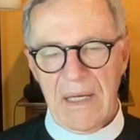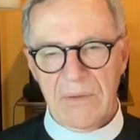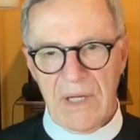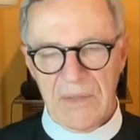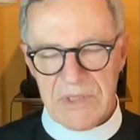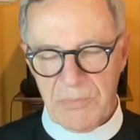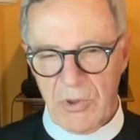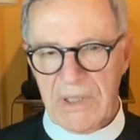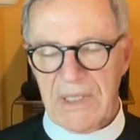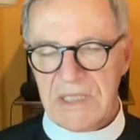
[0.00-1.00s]
I, I was
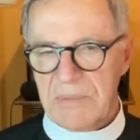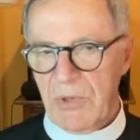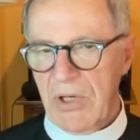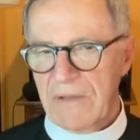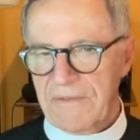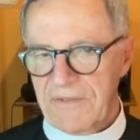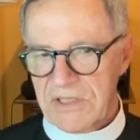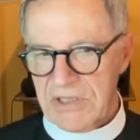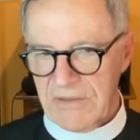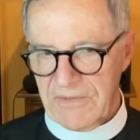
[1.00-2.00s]
born in a small
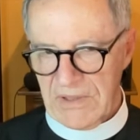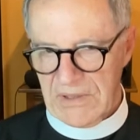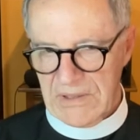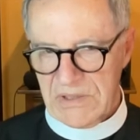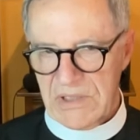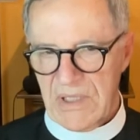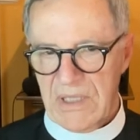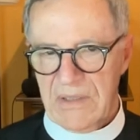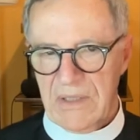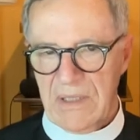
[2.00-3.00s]
fishing village
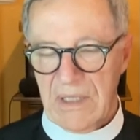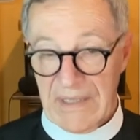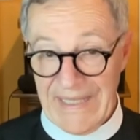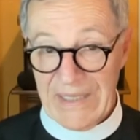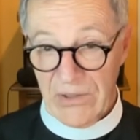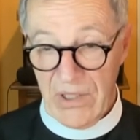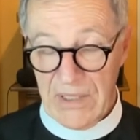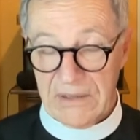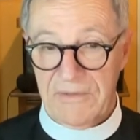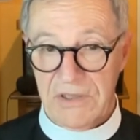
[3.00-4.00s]
on the, a
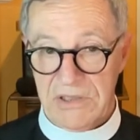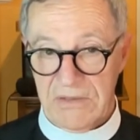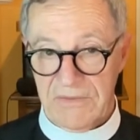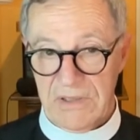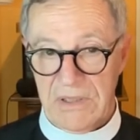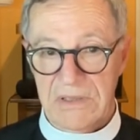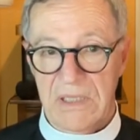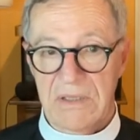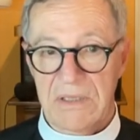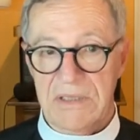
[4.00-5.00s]
landlocked fishing village
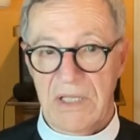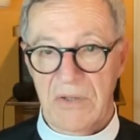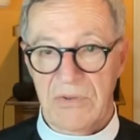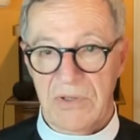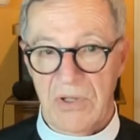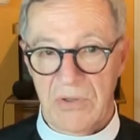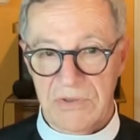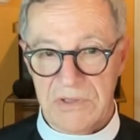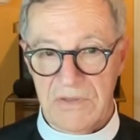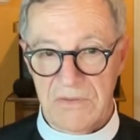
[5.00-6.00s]
on the south
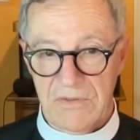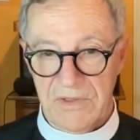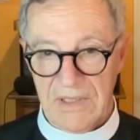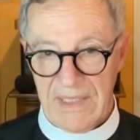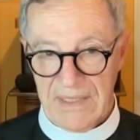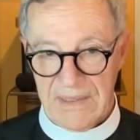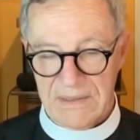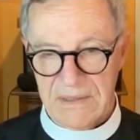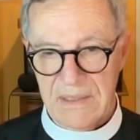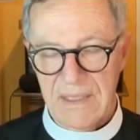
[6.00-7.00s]
coast of
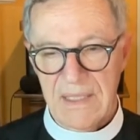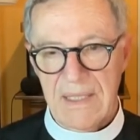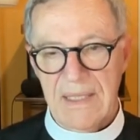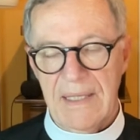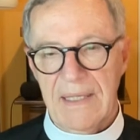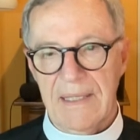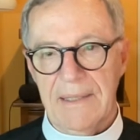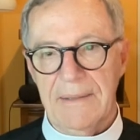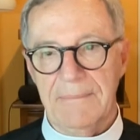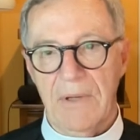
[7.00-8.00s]
Newfoundland
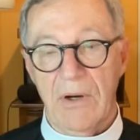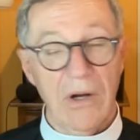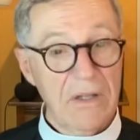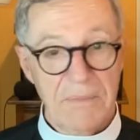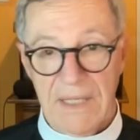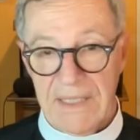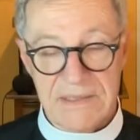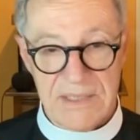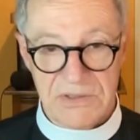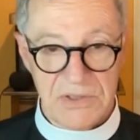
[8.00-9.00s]
um, all of my
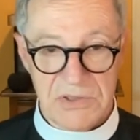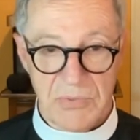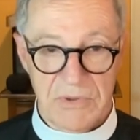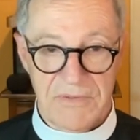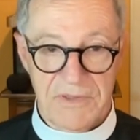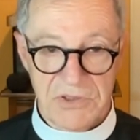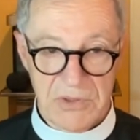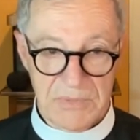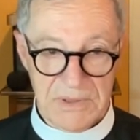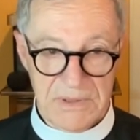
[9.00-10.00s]
ancestors were
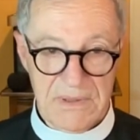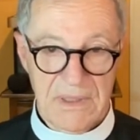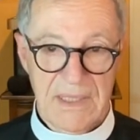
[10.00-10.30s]
fishermen.